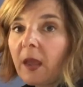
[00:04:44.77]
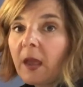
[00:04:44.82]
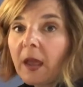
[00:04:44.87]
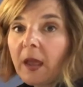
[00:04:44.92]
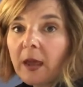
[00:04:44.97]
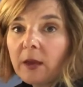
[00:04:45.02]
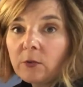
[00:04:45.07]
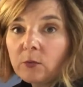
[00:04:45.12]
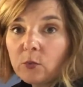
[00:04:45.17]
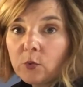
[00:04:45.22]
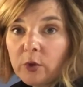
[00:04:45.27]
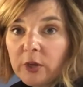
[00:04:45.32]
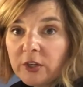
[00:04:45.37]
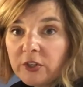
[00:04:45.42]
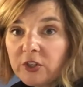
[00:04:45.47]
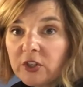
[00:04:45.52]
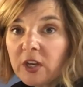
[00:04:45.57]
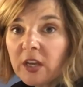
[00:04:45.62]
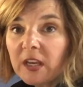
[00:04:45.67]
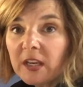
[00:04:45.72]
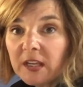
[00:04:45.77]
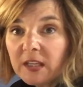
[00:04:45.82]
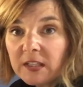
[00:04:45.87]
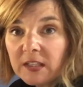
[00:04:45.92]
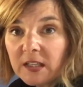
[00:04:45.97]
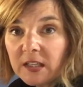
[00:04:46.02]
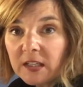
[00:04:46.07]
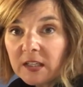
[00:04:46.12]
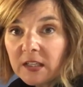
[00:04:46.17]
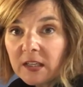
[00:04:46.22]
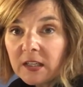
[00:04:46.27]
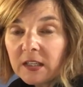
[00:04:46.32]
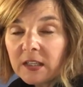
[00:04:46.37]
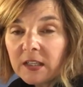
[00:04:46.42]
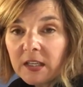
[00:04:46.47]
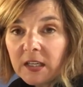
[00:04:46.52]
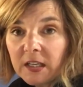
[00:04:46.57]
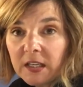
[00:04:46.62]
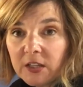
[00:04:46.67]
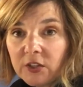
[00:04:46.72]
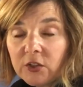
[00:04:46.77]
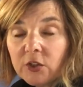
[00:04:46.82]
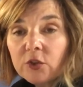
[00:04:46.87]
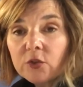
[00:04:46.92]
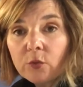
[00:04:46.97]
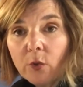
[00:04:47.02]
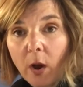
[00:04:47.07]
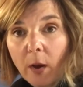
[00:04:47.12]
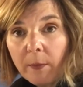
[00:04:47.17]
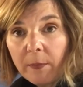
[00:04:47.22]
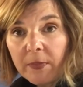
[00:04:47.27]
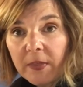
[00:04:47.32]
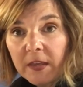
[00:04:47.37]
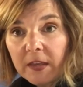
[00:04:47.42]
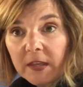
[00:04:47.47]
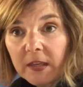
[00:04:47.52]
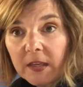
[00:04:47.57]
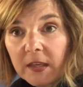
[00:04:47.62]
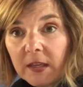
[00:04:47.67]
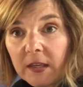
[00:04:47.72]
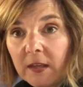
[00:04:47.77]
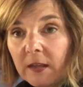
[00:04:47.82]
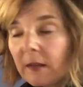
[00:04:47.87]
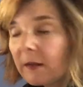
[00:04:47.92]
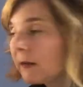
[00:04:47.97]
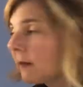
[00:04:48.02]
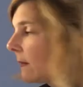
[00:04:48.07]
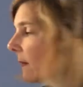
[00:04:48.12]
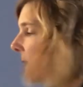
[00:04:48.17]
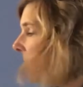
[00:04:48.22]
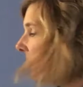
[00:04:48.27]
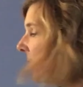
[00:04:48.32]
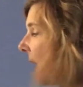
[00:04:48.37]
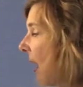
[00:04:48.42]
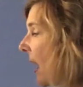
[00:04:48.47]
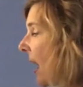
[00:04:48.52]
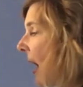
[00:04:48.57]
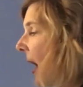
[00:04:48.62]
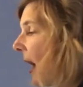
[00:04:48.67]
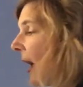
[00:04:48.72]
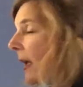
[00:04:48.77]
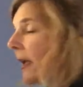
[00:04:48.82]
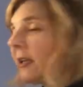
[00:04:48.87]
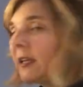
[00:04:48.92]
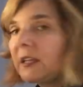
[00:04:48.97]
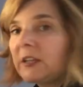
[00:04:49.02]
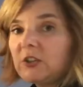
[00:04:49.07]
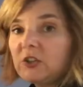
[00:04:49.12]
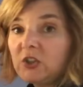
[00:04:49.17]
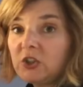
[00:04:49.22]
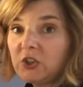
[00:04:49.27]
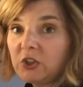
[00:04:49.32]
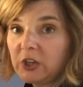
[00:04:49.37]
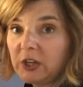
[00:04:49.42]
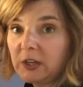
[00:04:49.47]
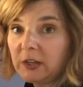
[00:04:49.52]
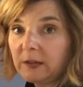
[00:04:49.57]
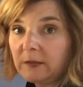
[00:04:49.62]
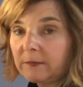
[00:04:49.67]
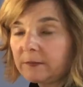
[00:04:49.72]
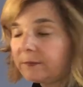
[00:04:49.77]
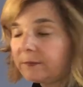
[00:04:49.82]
And which ending needed to drop the E? The ING.